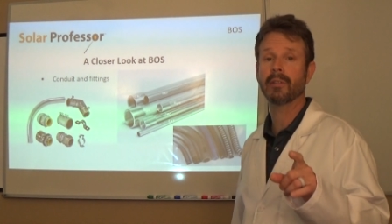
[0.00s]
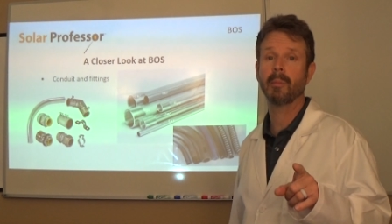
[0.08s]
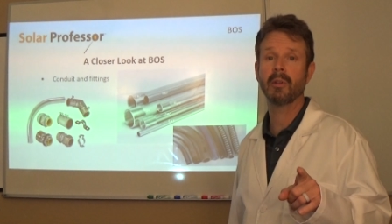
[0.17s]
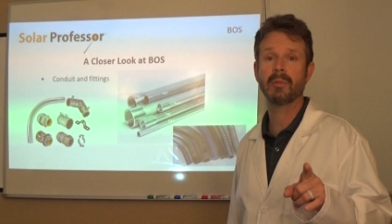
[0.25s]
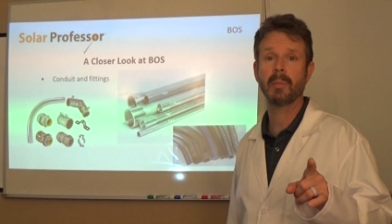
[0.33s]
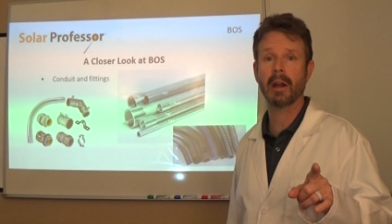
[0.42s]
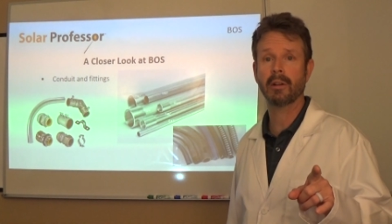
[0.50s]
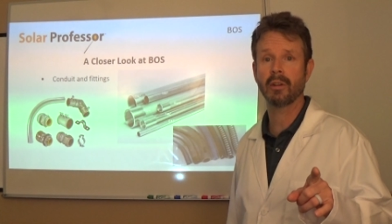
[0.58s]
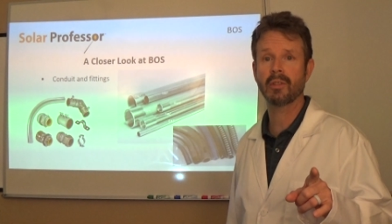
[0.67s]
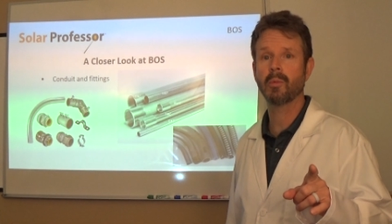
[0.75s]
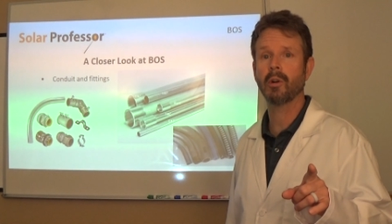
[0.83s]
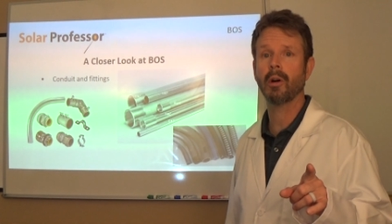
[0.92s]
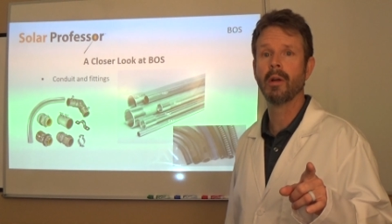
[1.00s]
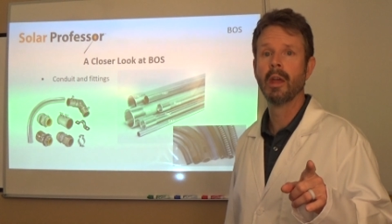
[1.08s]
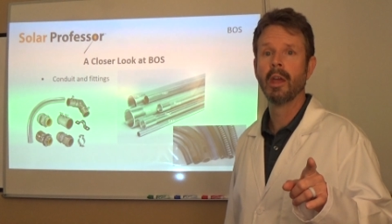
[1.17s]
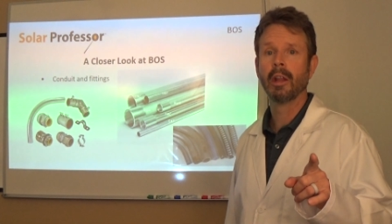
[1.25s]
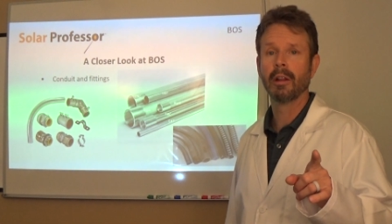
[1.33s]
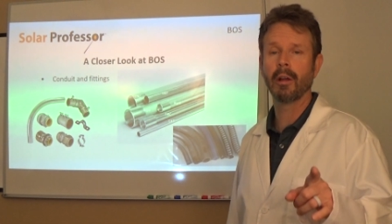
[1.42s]
Some inspectors will
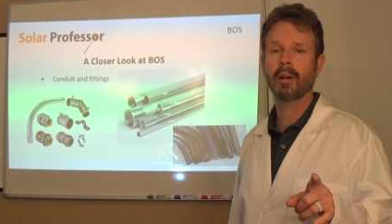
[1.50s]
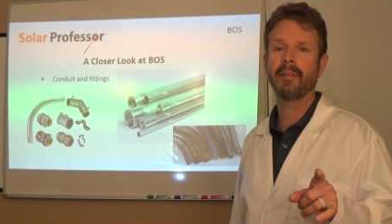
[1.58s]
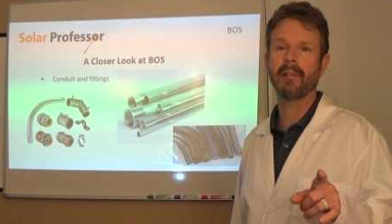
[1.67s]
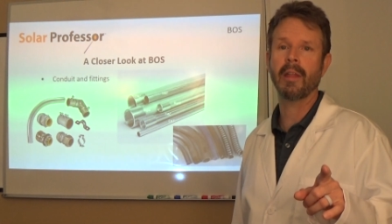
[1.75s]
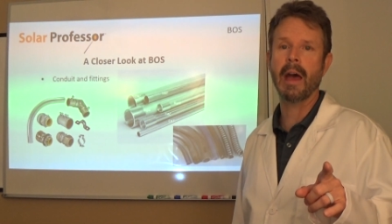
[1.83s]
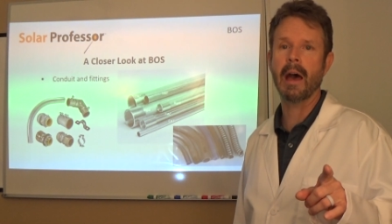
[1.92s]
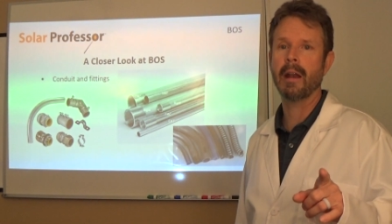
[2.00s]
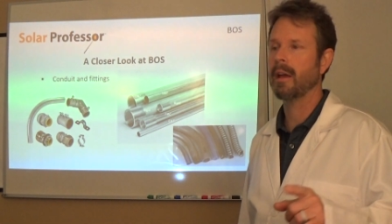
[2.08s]
look for that.